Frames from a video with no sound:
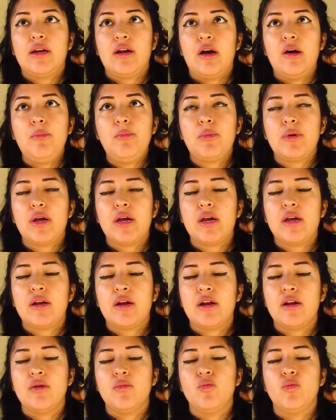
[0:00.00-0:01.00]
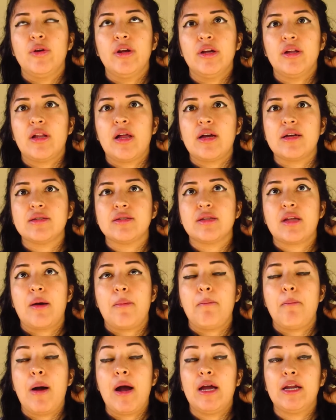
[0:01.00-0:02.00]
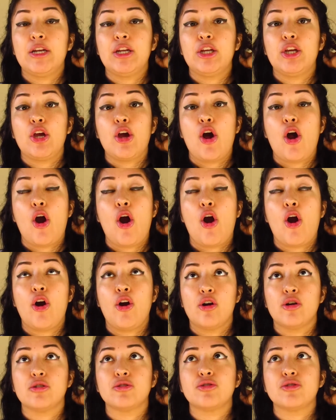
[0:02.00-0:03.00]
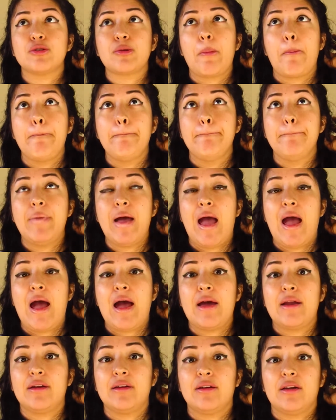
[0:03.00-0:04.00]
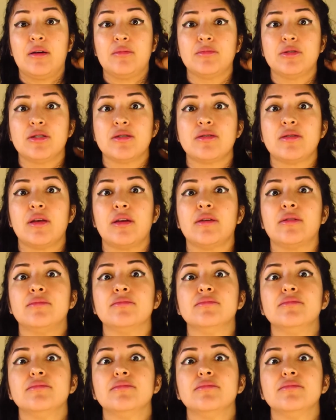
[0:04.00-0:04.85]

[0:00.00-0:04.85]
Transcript: up and I realized that my knee hurts bad. And I'm just like,